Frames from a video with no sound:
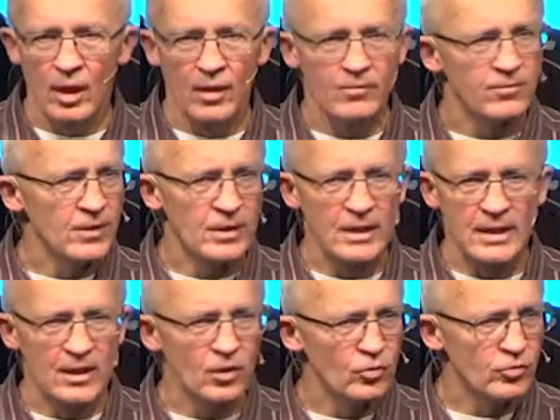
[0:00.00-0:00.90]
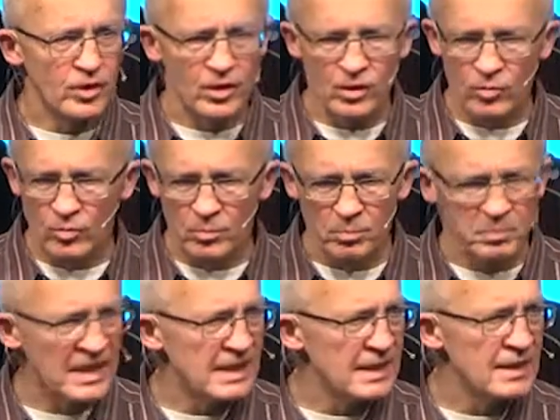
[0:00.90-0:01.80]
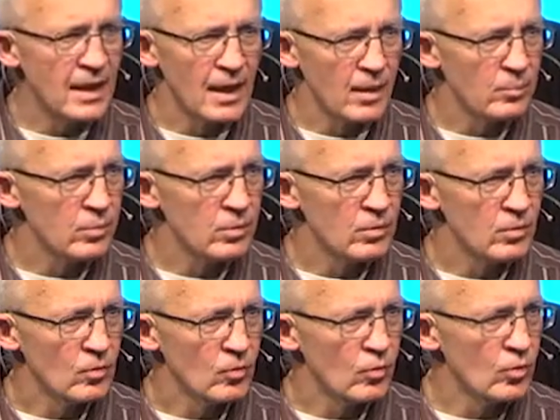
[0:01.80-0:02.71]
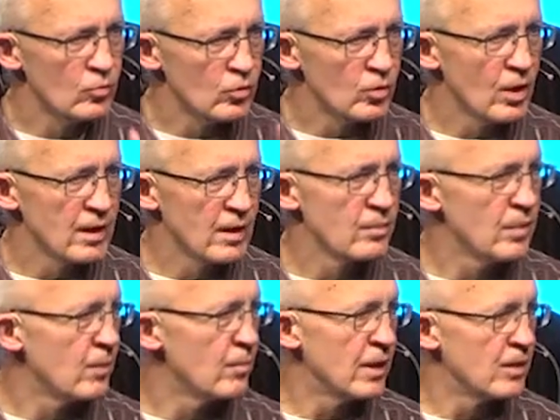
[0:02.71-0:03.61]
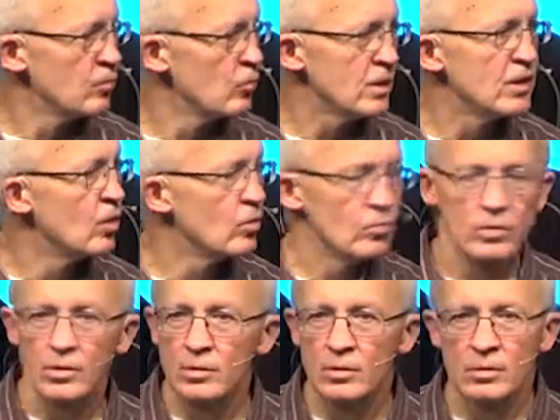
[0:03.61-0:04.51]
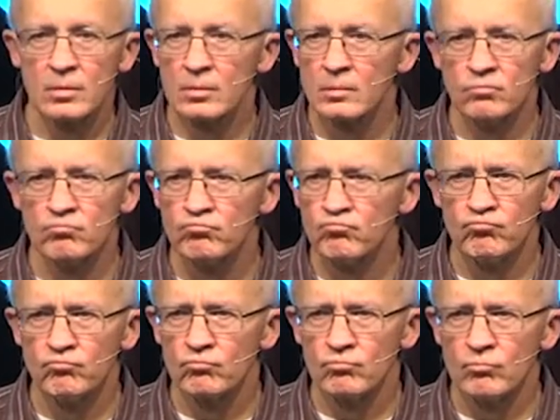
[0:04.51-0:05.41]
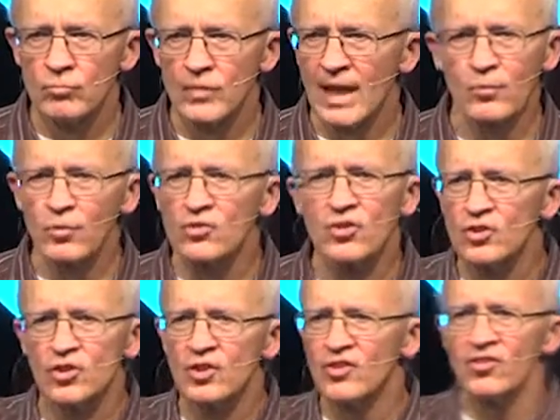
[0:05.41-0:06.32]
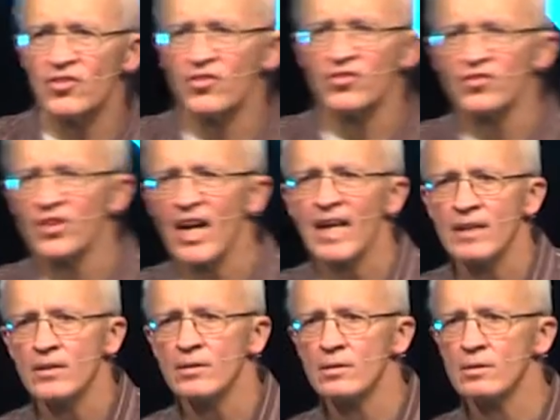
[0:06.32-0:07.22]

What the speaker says: feeling guilty or beaten up when we're talking about money. We don't. That wasn't Jesus' style.